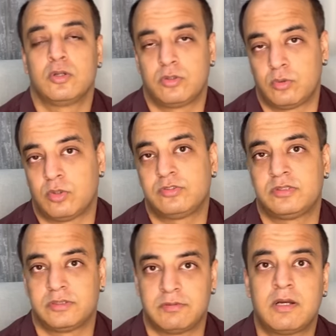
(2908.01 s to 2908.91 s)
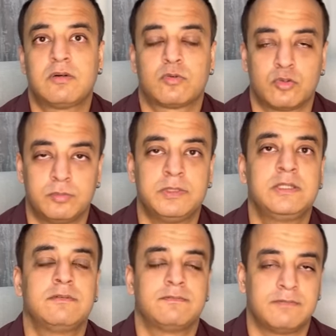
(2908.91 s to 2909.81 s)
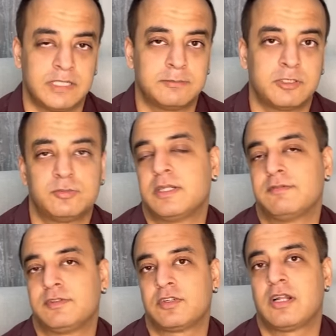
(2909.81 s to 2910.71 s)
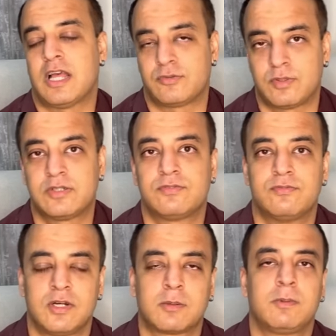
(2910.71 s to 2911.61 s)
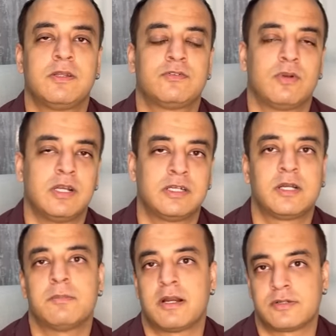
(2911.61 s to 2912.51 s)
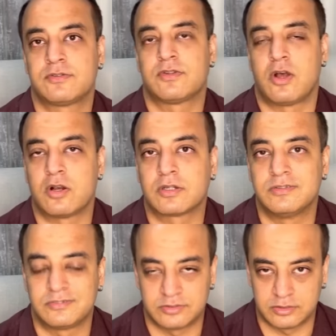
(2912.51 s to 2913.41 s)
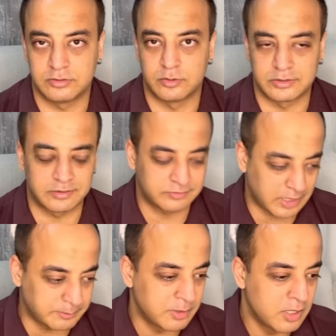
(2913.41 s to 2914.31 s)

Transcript: Lord Shiva could be very much beneficial as far as workplace related matters are concerned during this time.